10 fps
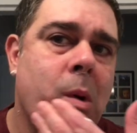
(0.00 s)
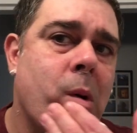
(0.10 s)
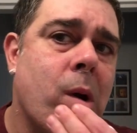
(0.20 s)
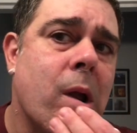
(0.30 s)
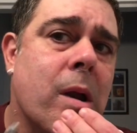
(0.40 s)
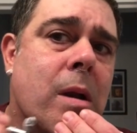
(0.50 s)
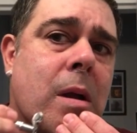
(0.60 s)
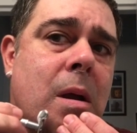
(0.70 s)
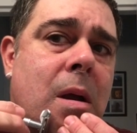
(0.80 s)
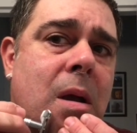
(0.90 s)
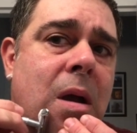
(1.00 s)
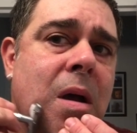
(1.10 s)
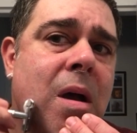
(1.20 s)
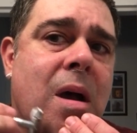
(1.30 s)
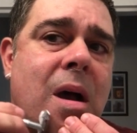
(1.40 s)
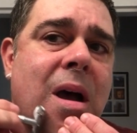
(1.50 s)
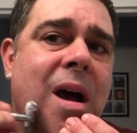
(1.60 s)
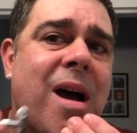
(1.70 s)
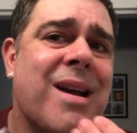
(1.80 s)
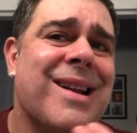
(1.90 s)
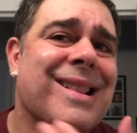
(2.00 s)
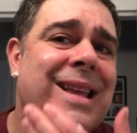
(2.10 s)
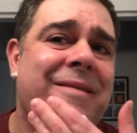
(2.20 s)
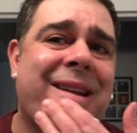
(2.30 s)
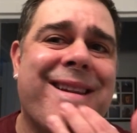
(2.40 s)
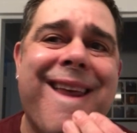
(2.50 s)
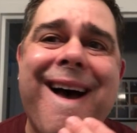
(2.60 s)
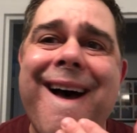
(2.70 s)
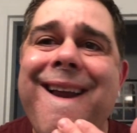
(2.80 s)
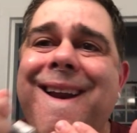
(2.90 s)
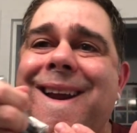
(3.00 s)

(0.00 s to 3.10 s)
All right, I'm gonna leave it at that.